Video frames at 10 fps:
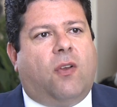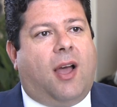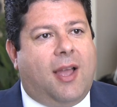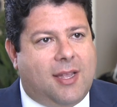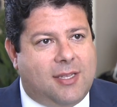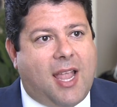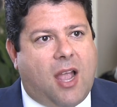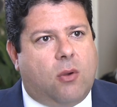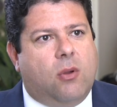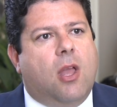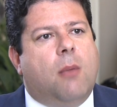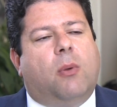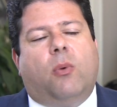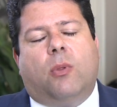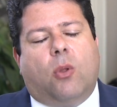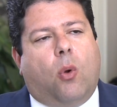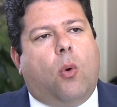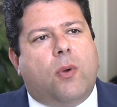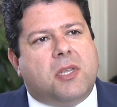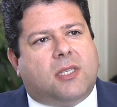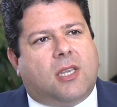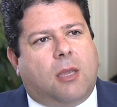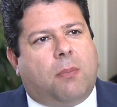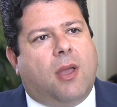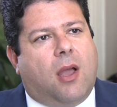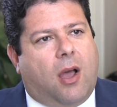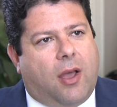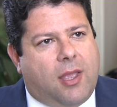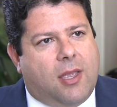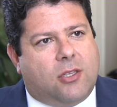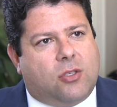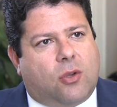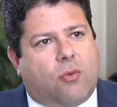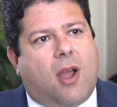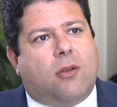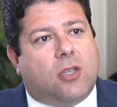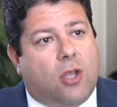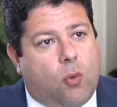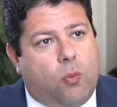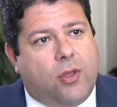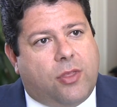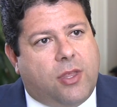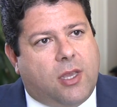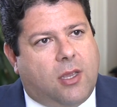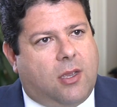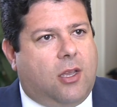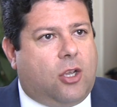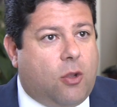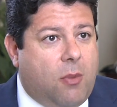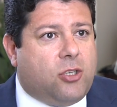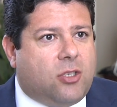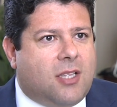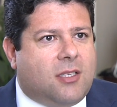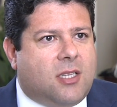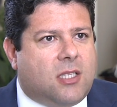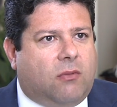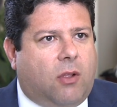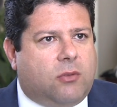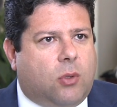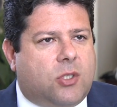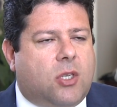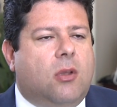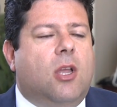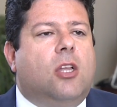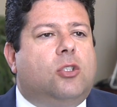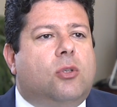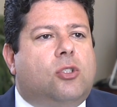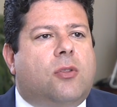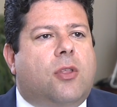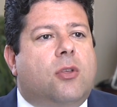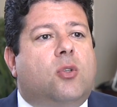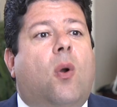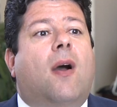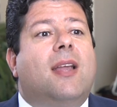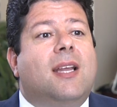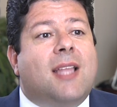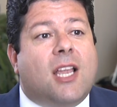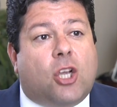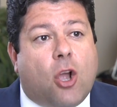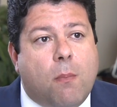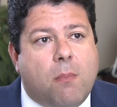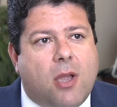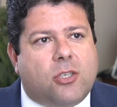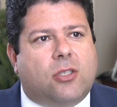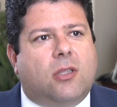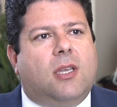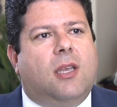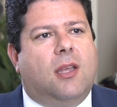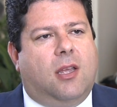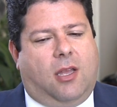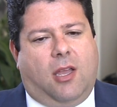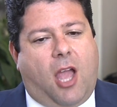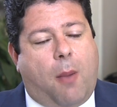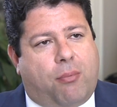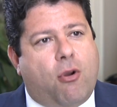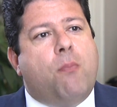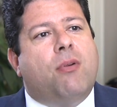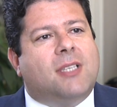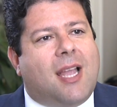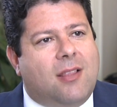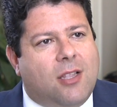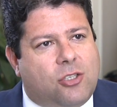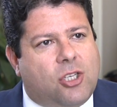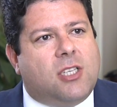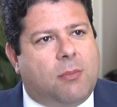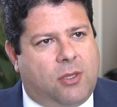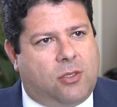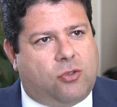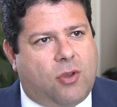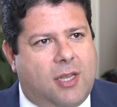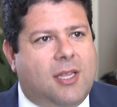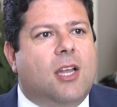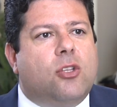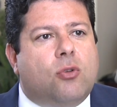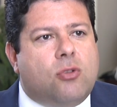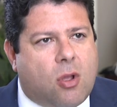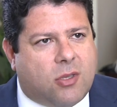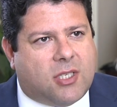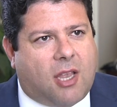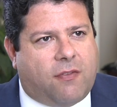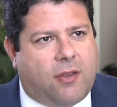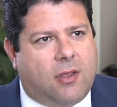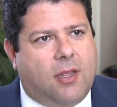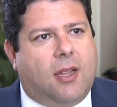far now, but we will always keep our ear to the ground with the commercial entities involved also to ensure that those who are in a commercially appropriate and legitimate trade do not suffer,